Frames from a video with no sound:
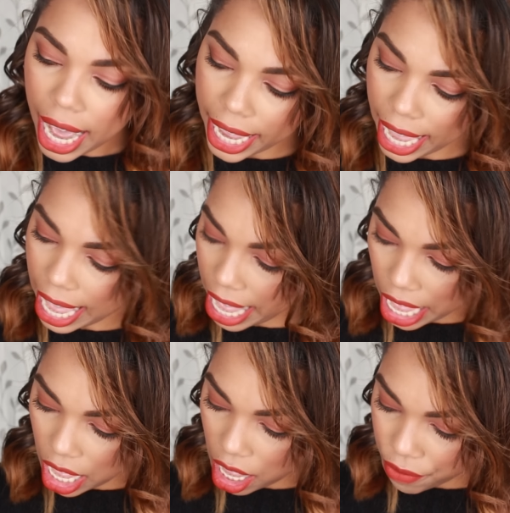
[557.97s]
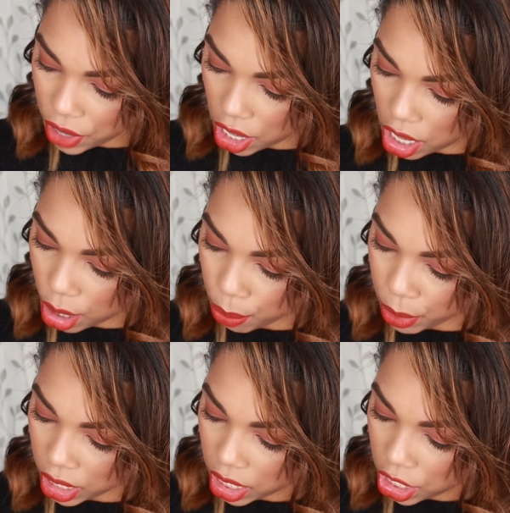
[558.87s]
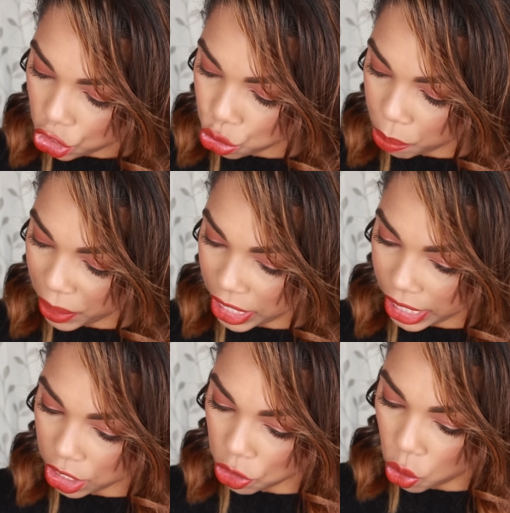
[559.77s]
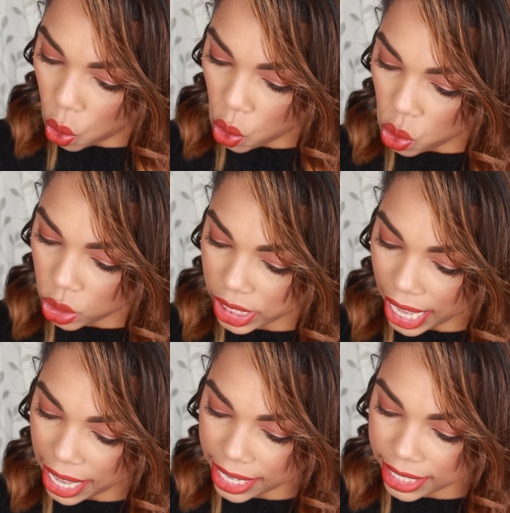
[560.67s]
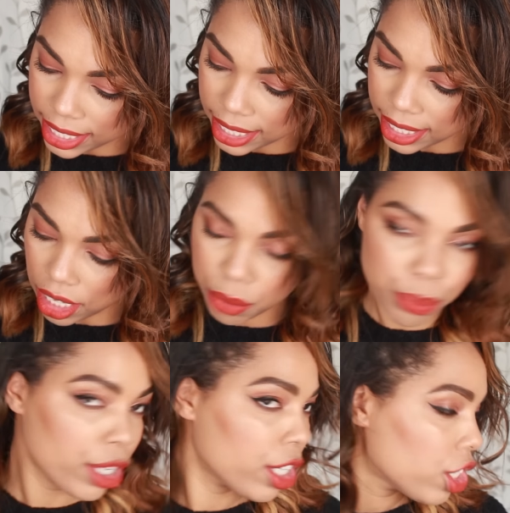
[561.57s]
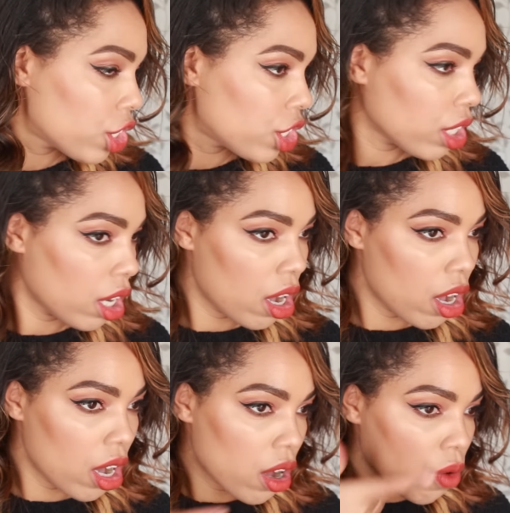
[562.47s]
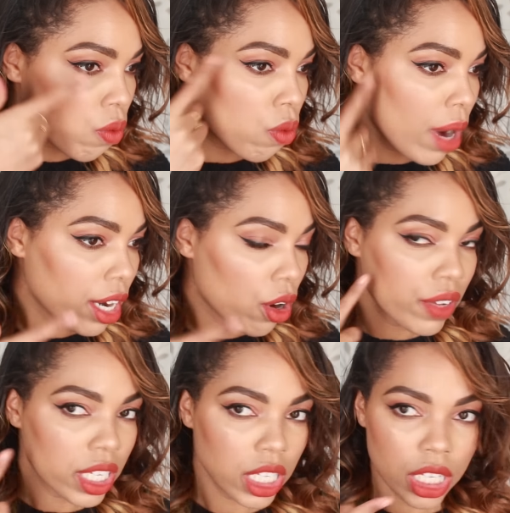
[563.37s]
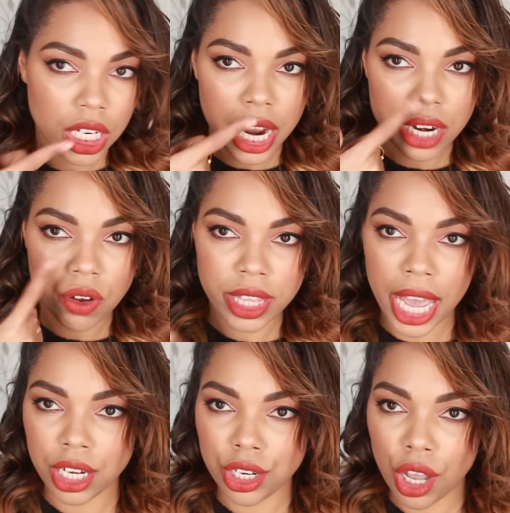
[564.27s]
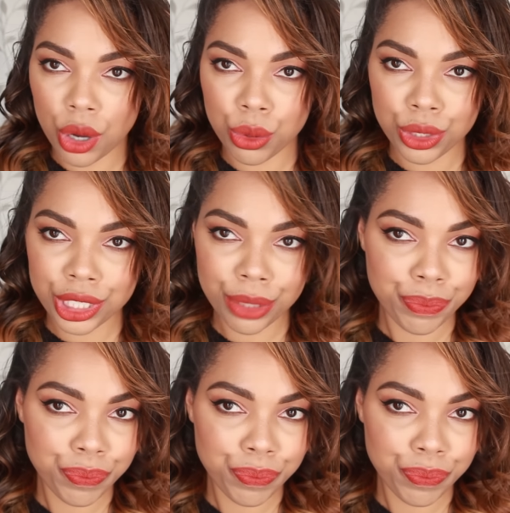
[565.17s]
I have Drippin' in Gold and Sunburst right over here and on that nose.